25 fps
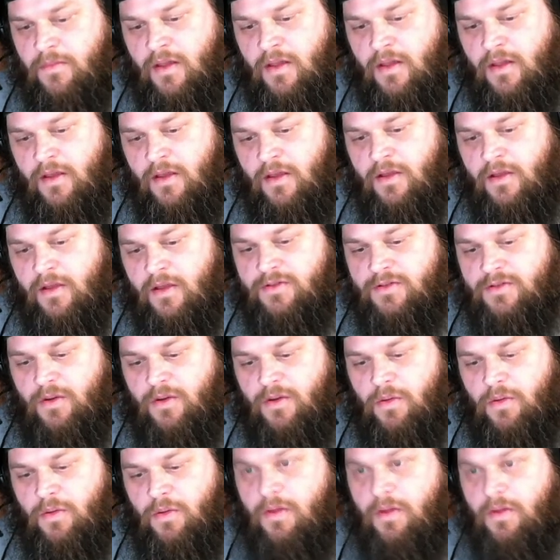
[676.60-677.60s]
So
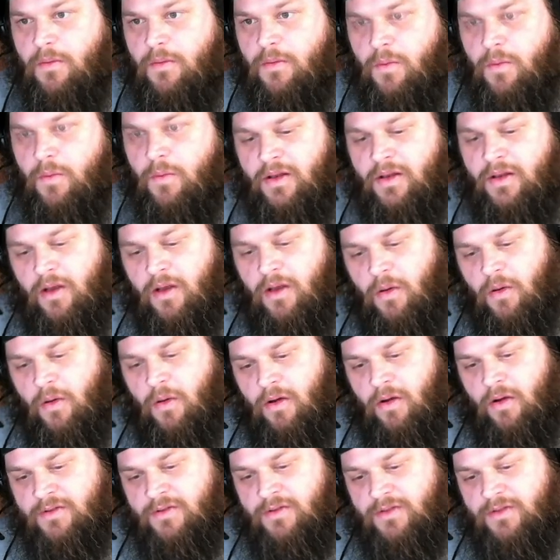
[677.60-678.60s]
we know
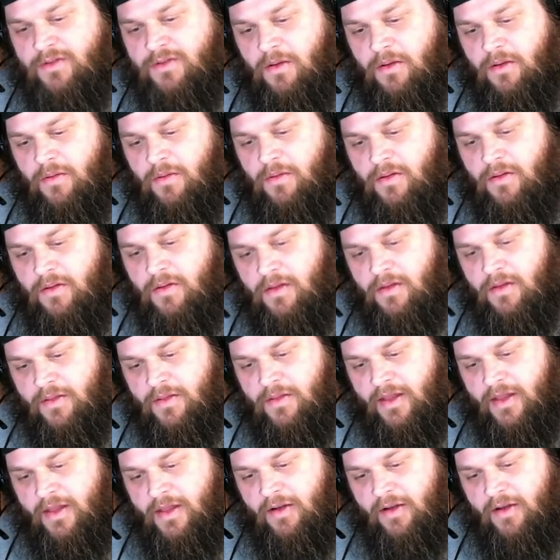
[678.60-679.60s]
also that our
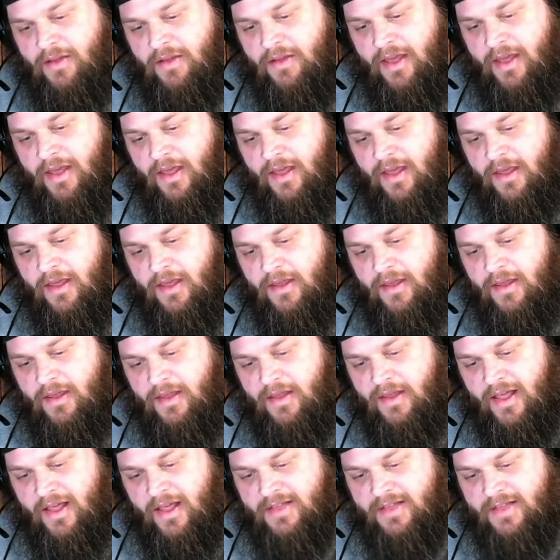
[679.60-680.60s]

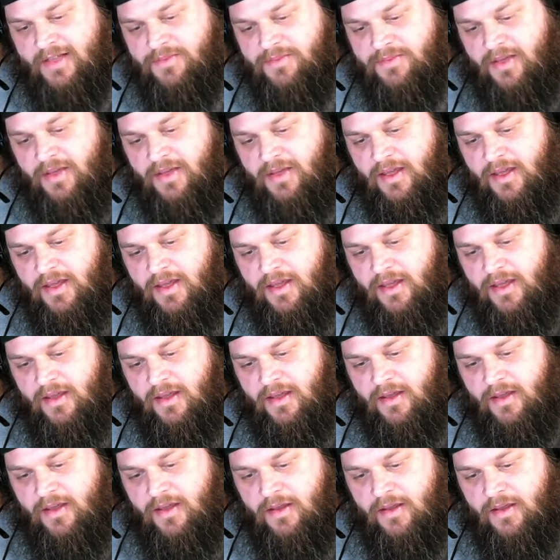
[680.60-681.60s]
KSP
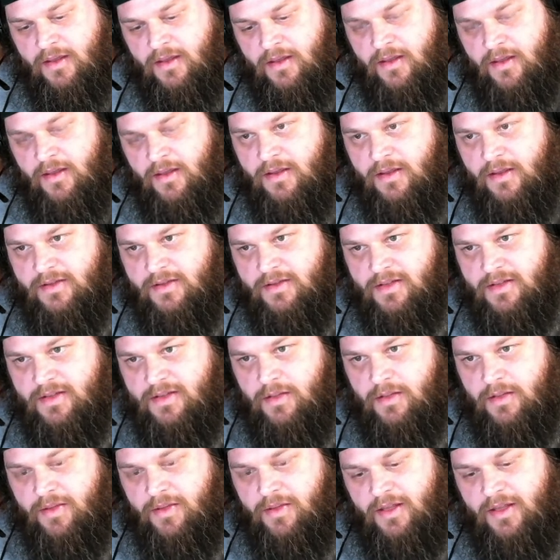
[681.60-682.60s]
is going to
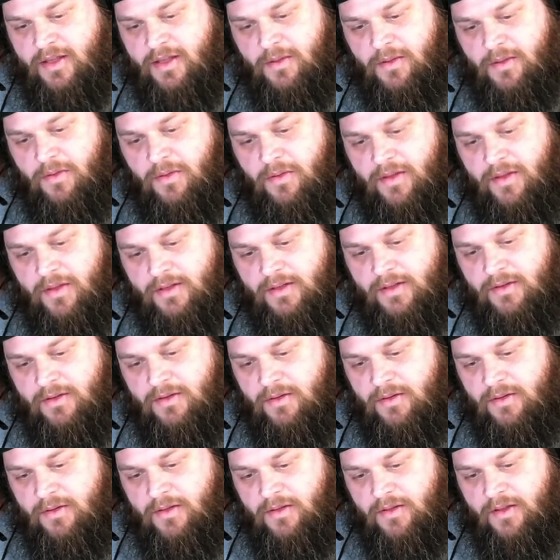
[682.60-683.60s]
be equal then to
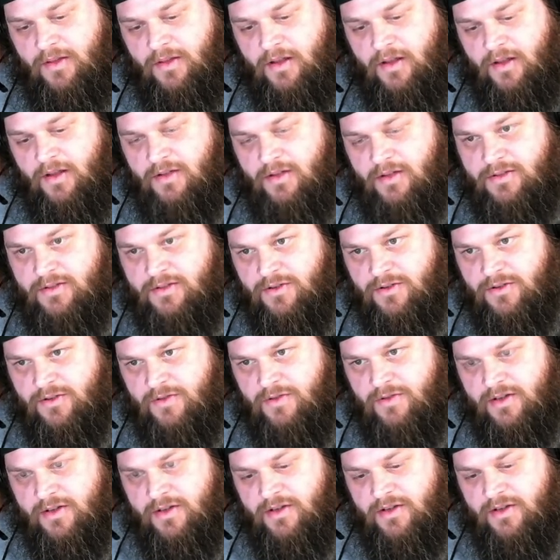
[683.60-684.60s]
the
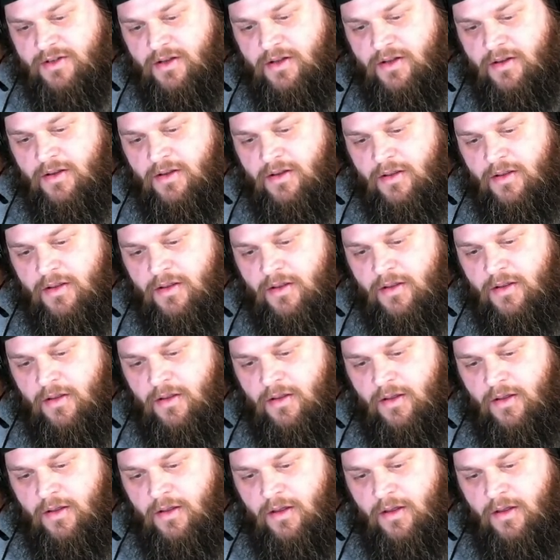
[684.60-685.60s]
concentration
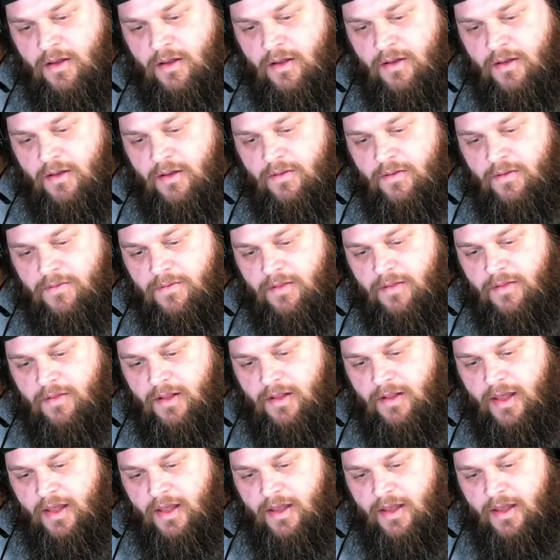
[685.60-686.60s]
of
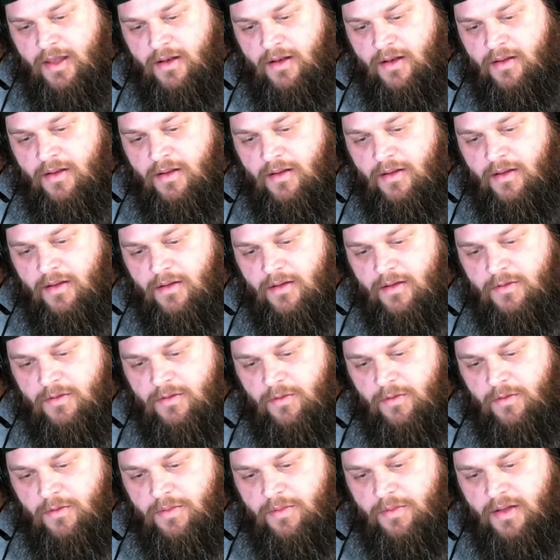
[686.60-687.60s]
lead,
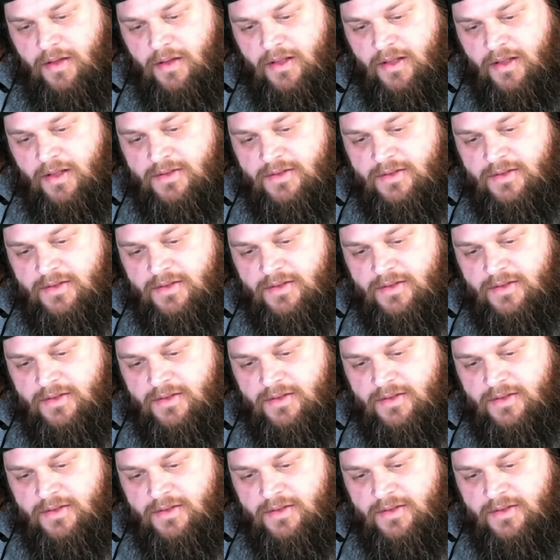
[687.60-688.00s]
2+,